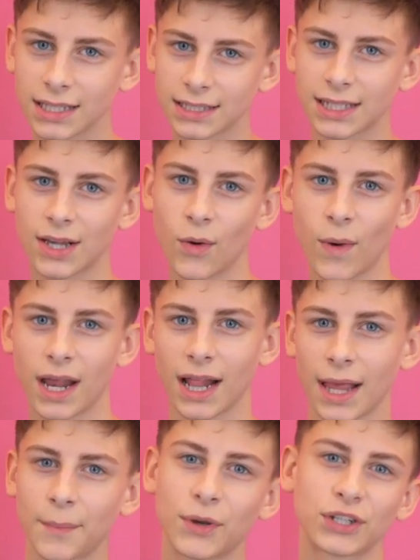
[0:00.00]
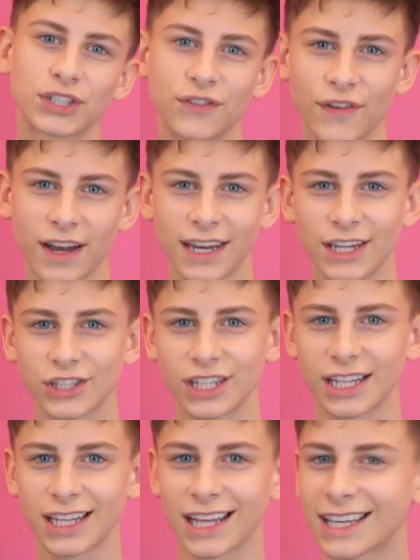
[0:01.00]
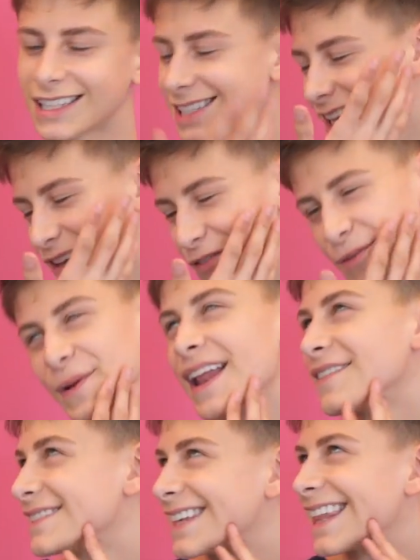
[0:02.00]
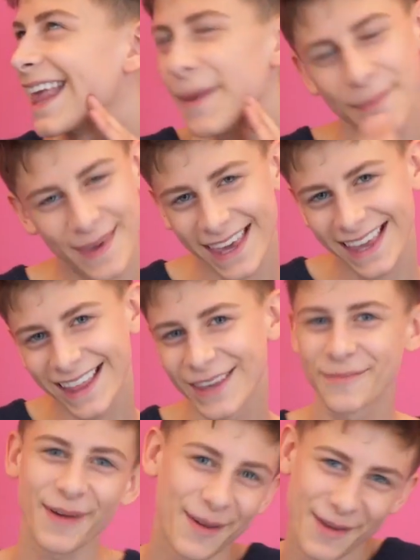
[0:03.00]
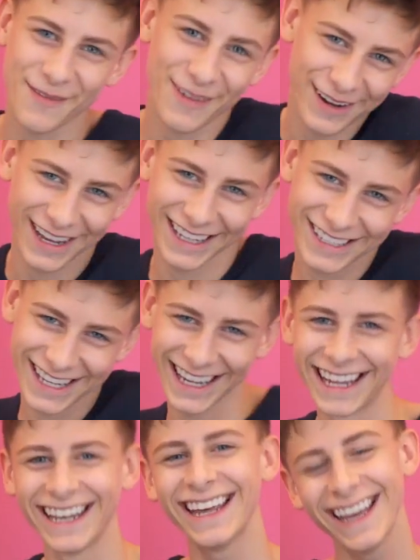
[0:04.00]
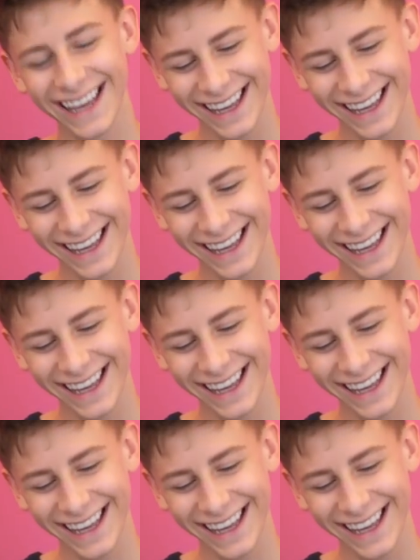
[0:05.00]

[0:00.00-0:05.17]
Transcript: it's like a way to like push the foundation, like, cause like if you want to have skin like me, you can buy my foundation.